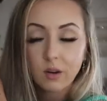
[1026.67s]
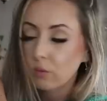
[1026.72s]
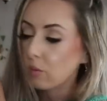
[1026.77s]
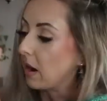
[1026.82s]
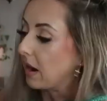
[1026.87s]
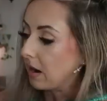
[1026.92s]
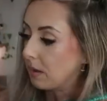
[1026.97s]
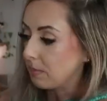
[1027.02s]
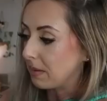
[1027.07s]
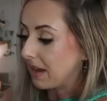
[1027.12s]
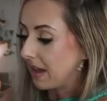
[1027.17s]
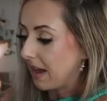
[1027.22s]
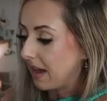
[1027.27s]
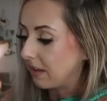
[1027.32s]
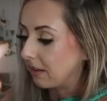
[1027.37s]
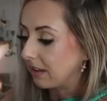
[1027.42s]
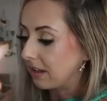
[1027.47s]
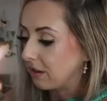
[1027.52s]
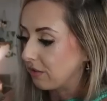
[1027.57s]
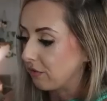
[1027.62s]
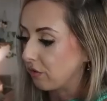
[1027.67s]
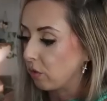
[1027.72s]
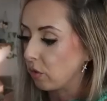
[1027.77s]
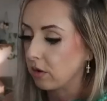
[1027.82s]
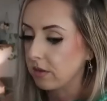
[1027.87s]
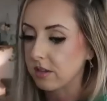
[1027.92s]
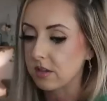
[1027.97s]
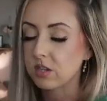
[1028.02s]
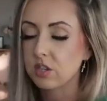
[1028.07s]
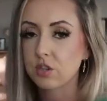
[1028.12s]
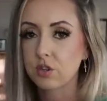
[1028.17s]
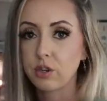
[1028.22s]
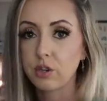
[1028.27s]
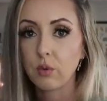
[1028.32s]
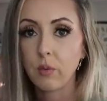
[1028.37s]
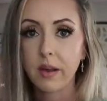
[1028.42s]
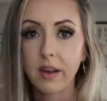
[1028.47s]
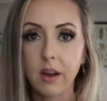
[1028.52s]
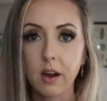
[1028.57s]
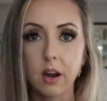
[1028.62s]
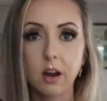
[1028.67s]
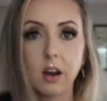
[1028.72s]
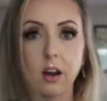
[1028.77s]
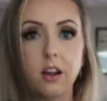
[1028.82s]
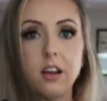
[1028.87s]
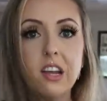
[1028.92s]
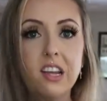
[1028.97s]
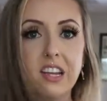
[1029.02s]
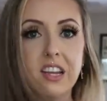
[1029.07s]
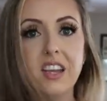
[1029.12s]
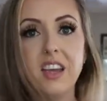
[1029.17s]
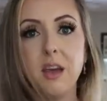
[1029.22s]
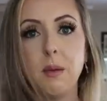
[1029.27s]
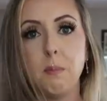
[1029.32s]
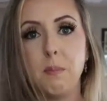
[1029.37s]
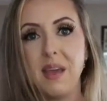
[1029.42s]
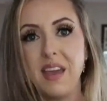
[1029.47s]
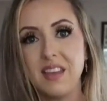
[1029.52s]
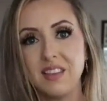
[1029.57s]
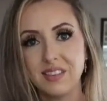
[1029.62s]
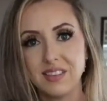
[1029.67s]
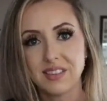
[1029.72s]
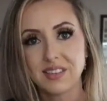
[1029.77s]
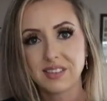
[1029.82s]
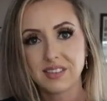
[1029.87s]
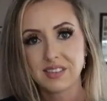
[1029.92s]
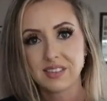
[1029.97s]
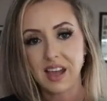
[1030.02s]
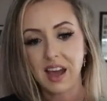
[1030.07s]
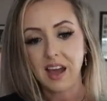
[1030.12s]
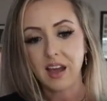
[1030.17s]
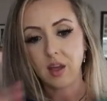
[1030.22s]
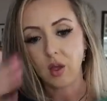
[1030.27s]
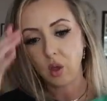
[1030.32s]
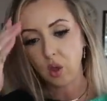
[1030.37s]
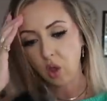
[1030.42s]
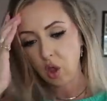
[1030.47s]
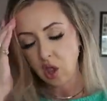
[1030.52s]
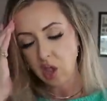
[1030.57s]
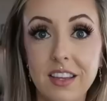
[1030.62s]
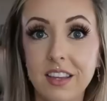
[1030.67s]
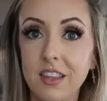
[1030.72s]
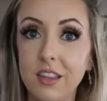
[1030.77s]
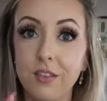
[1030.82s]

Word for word: right up my alley for the streetwear men's style.